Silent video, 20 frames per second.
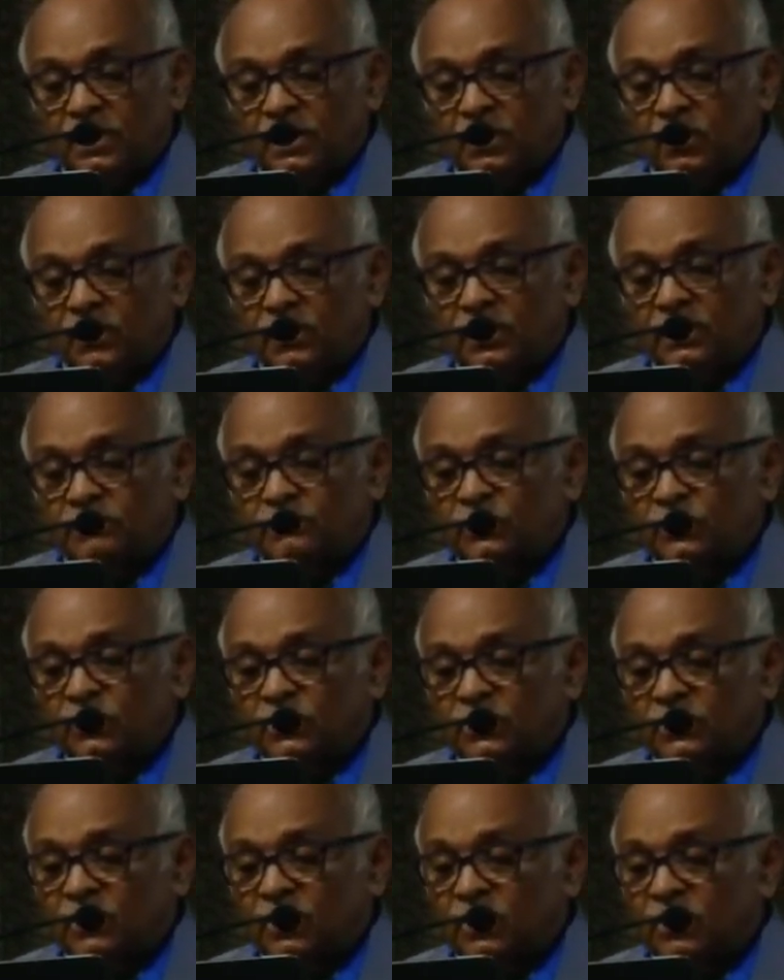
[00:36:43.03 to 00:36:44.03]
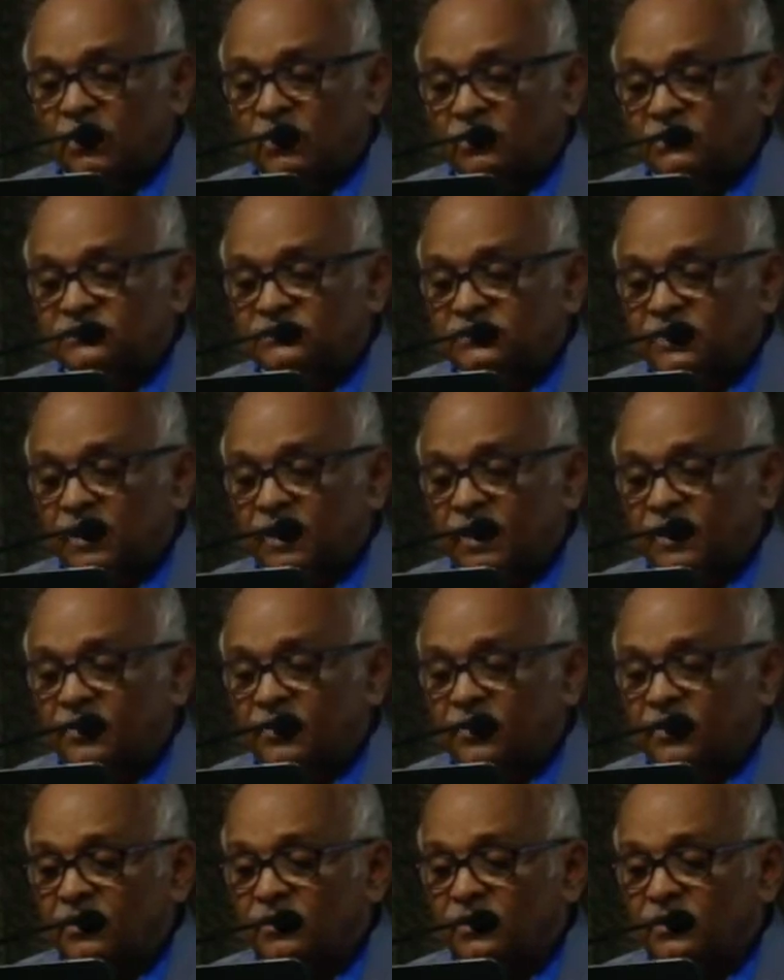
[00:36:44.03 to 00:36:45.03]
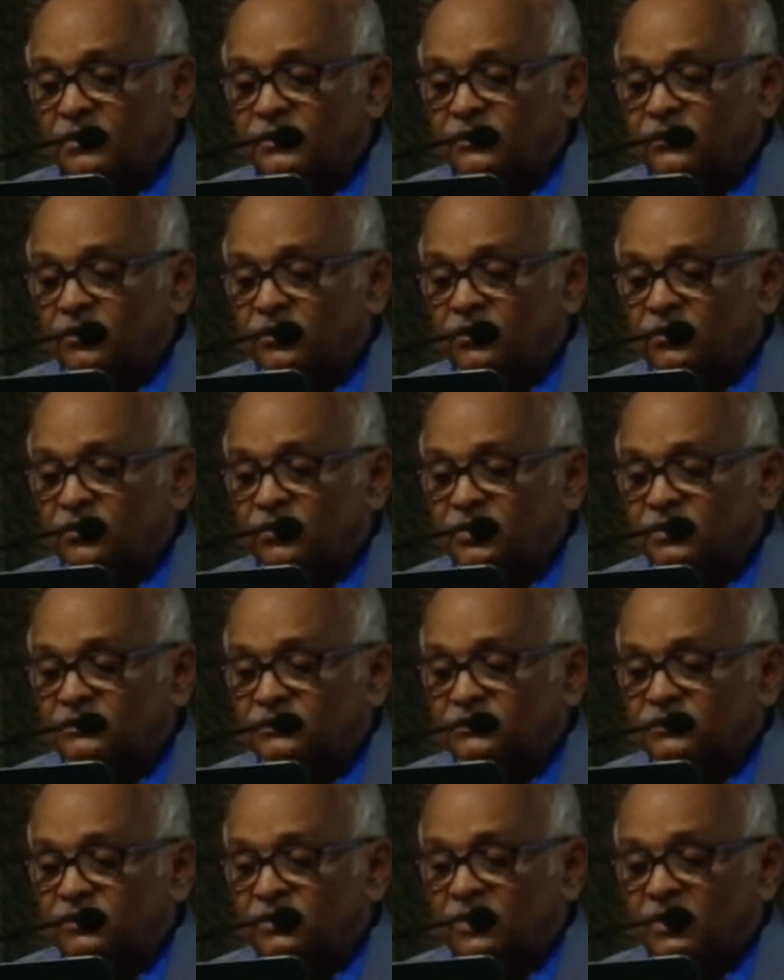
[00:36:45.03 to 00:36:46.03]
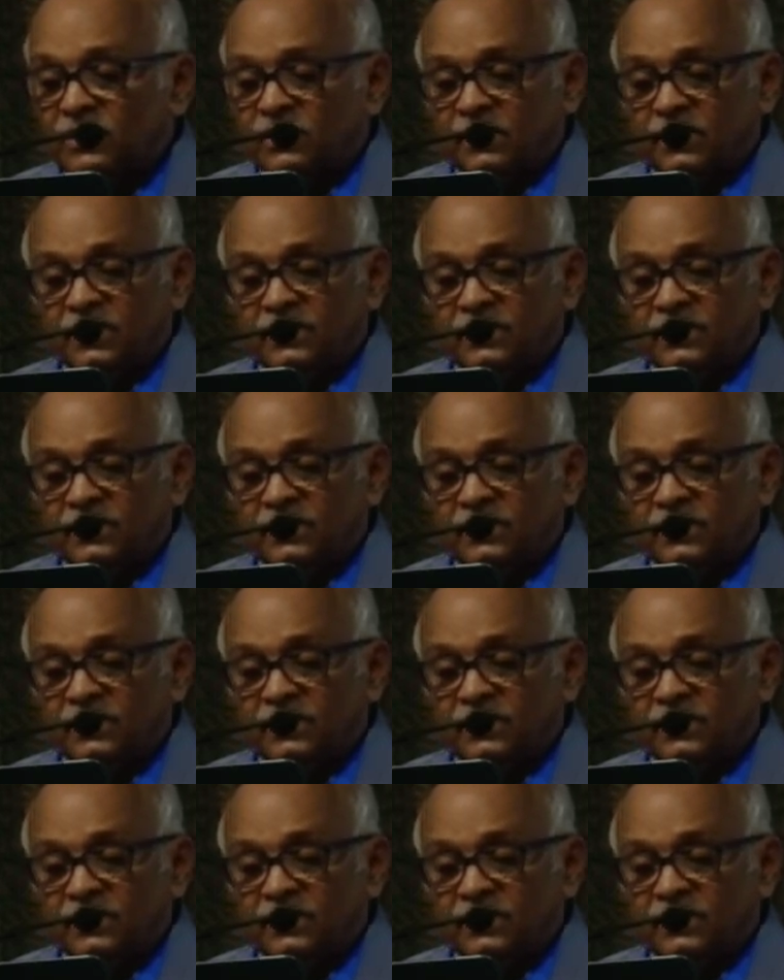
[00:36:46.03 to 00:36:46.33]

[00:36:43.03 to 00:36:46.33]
Local molecular clocks can regulate your cortisol,